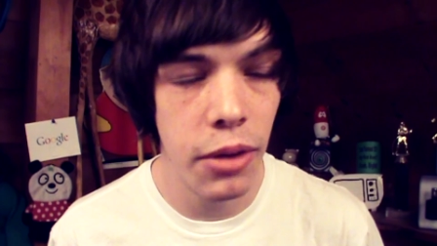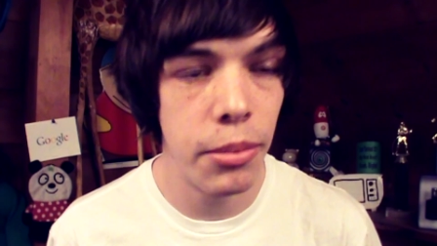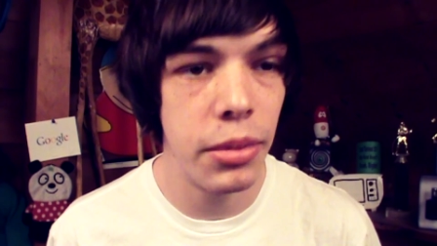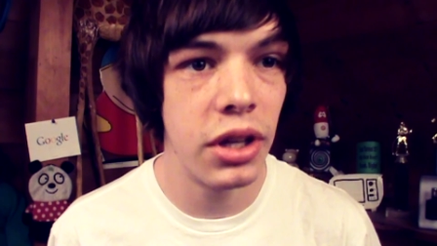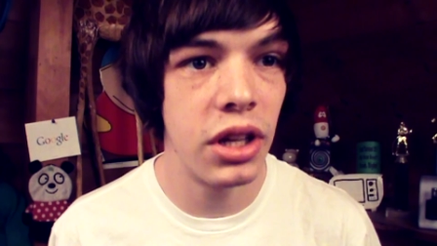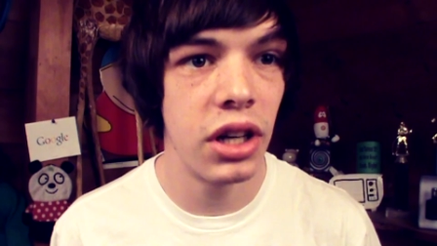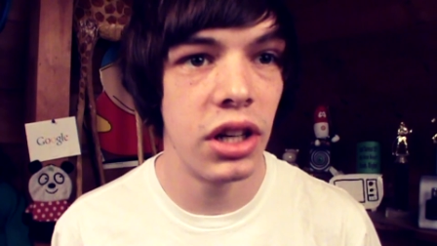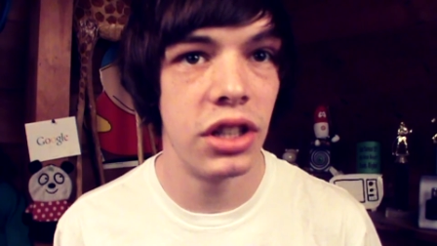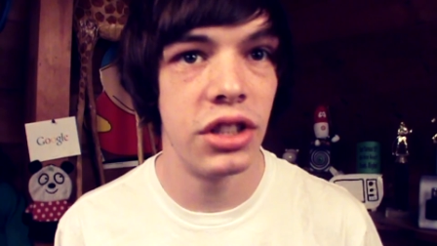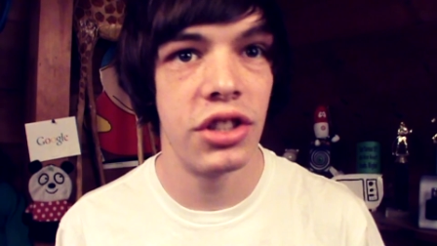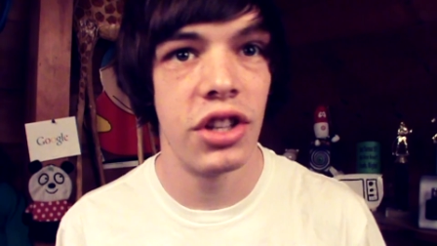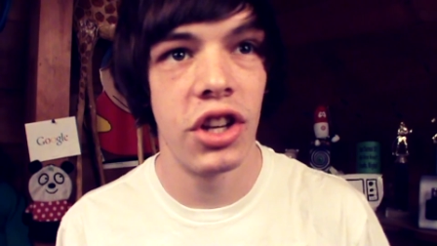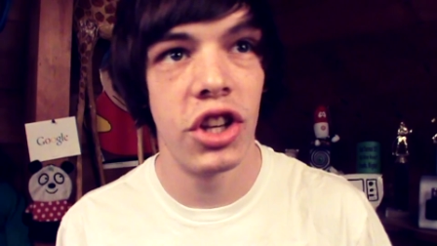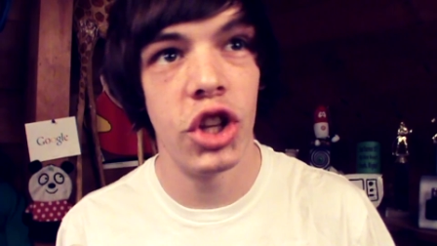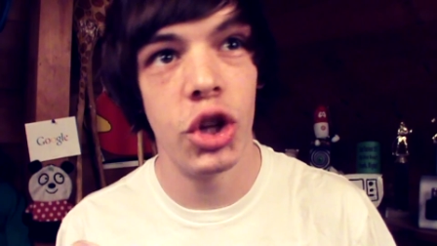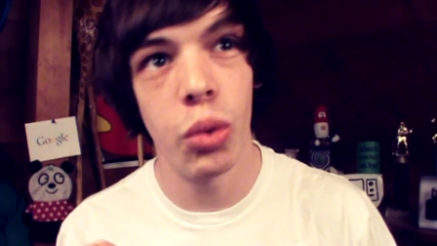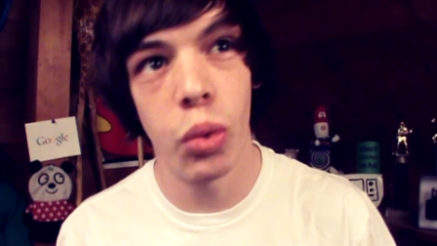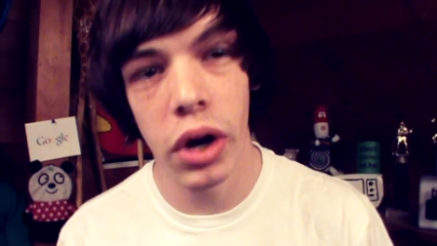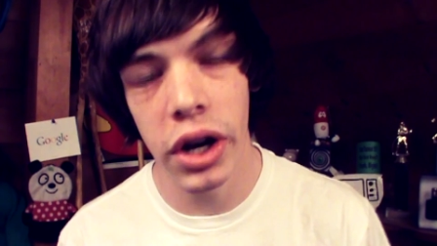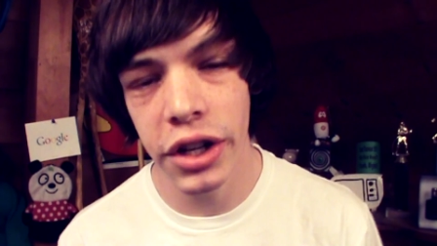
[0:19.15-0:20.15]
because
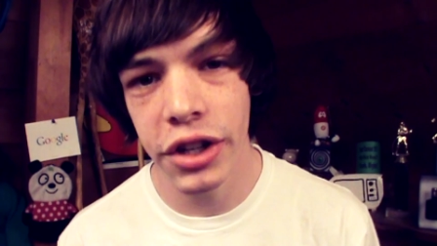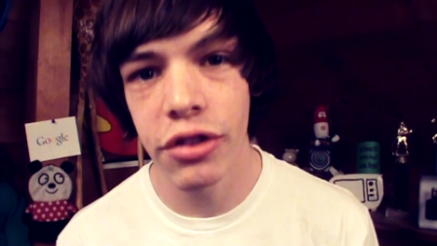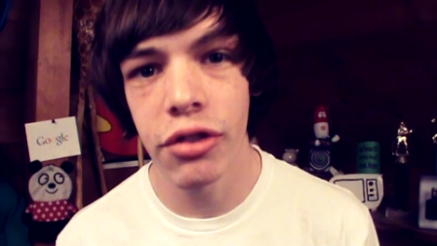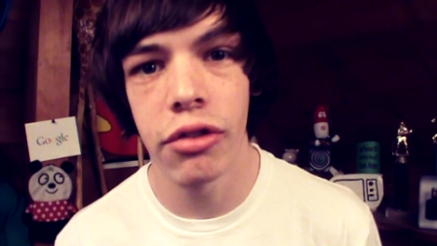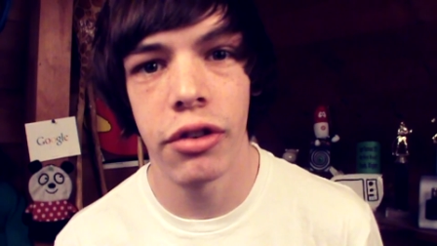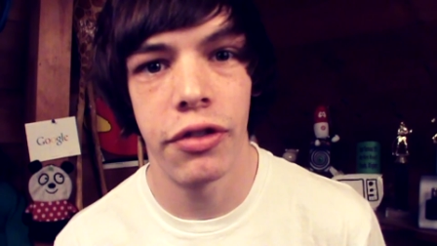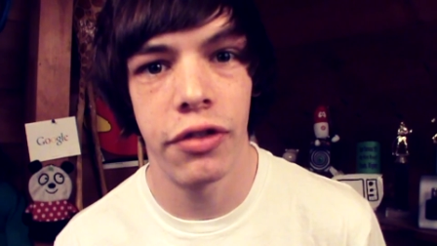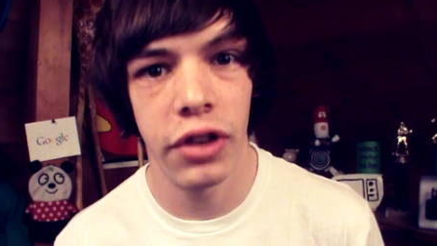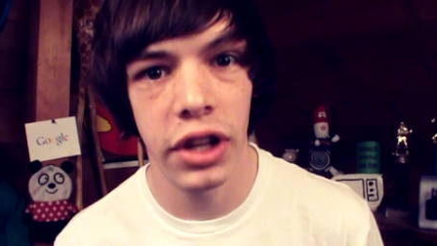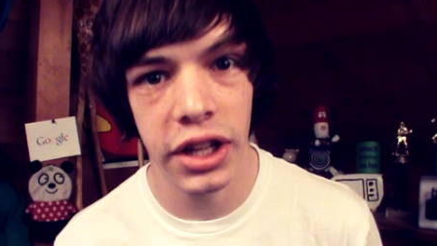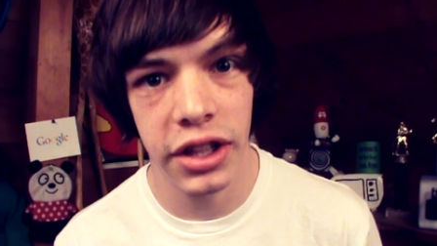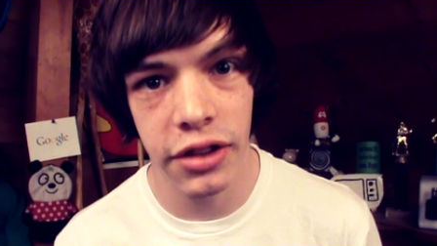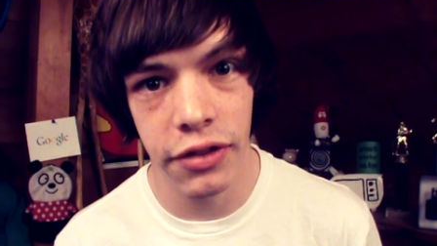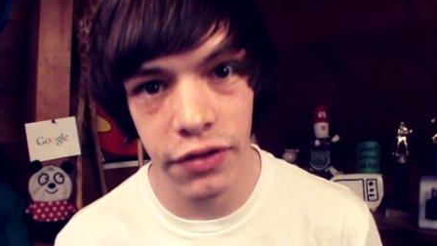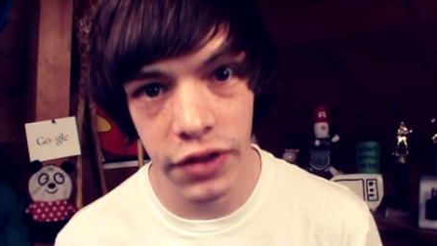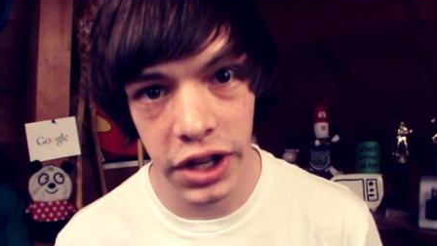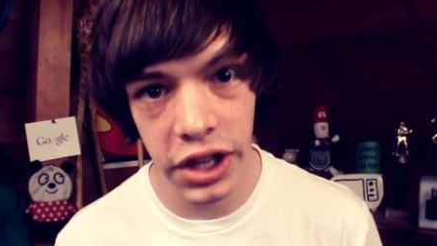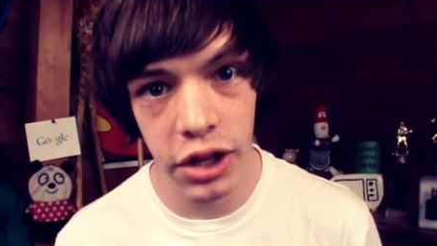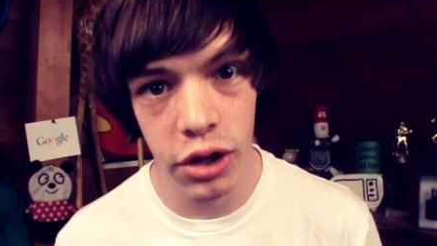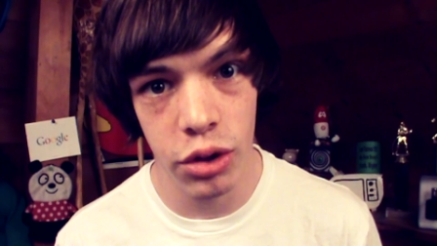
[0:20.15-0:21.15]
you want it to reflect the
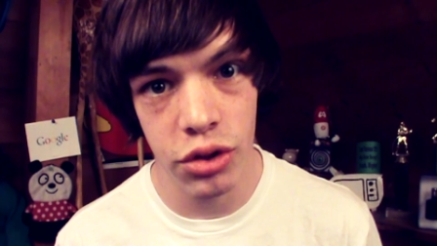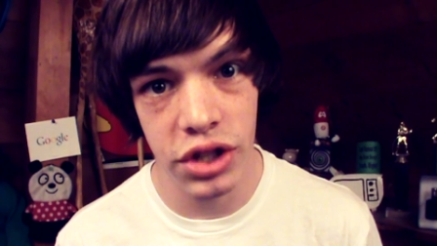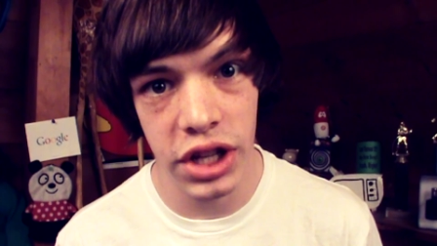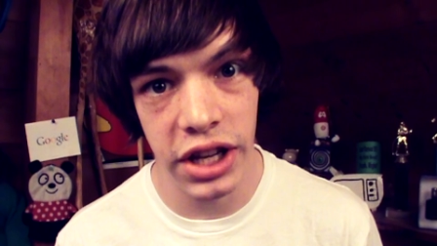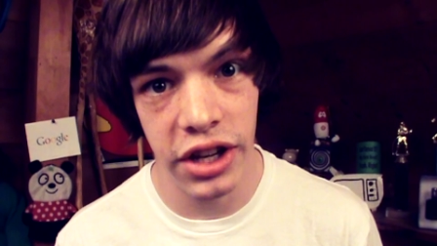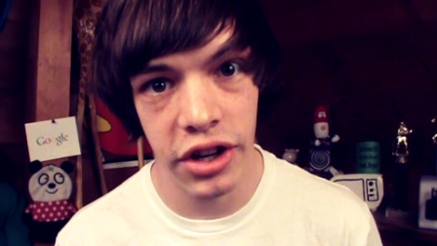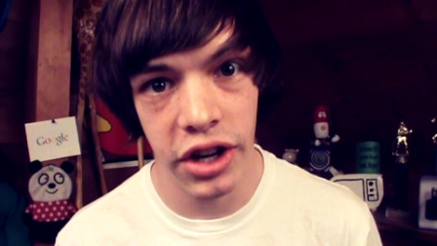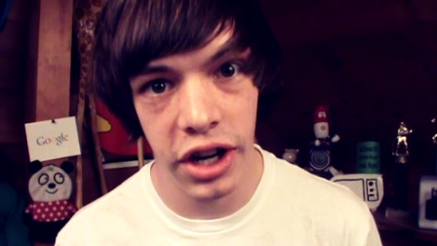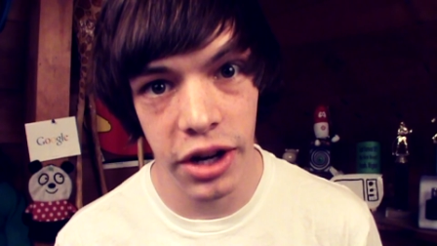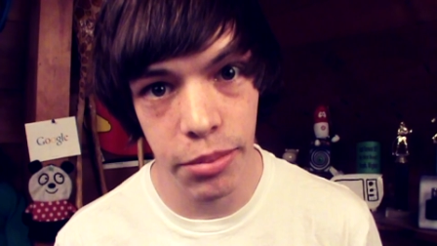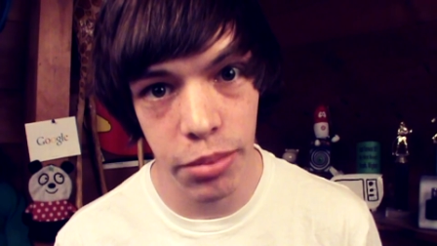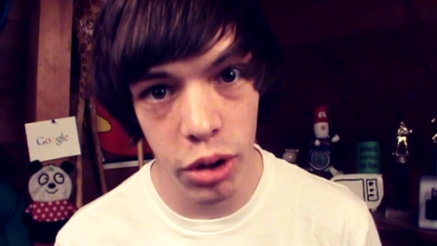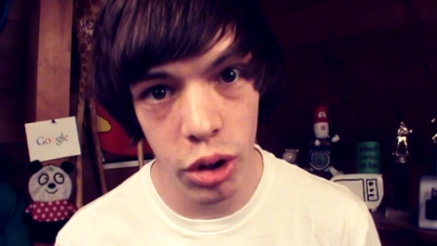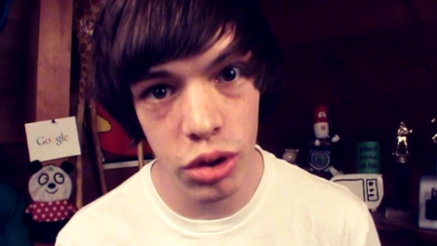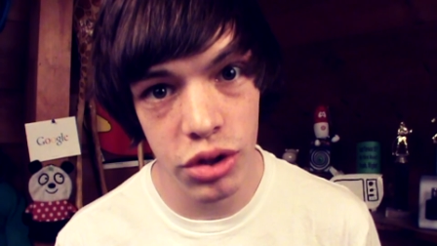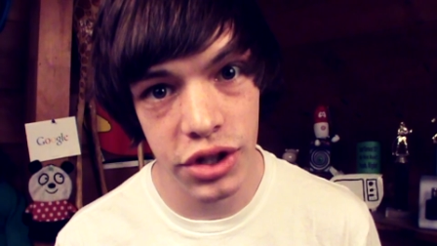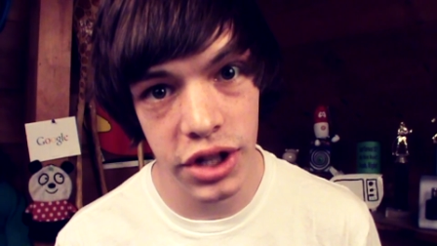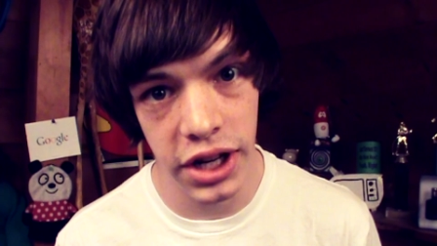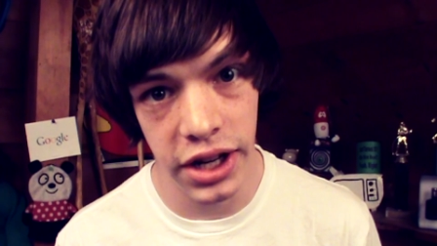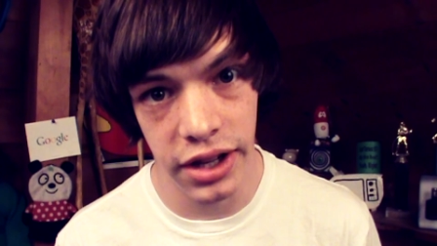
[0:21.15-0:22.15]
videos that you're gonna
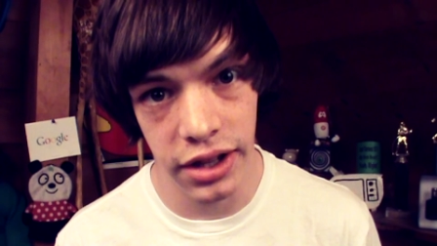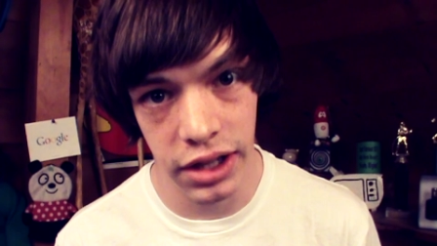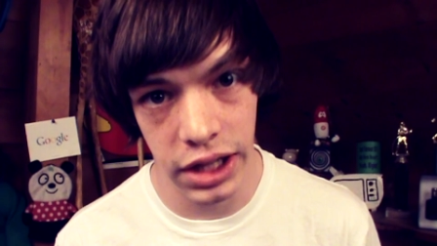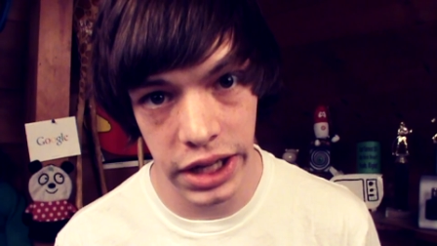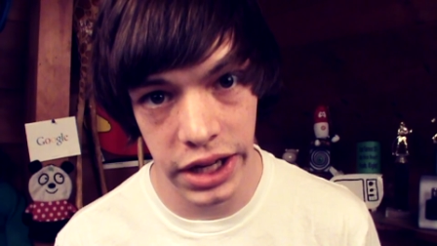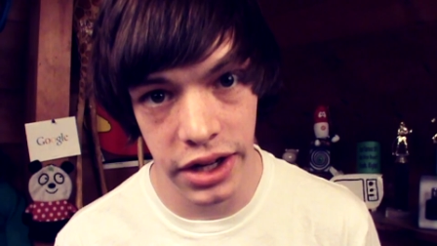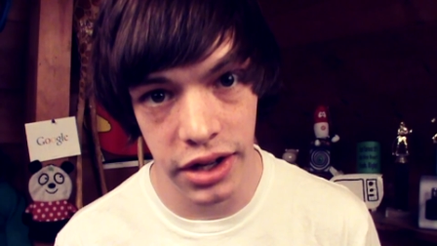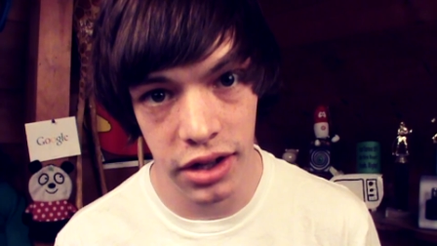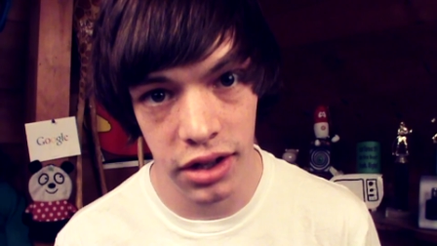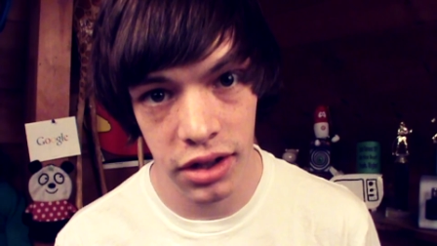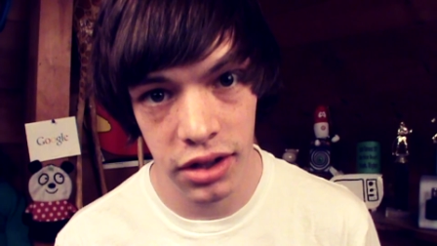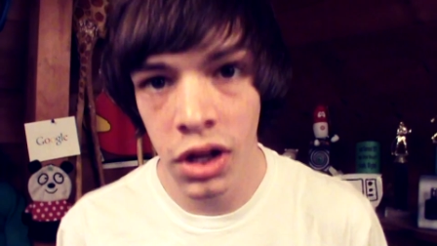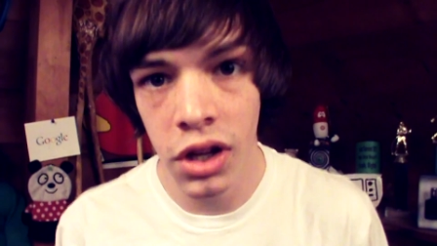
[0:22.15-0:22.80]
post on it later.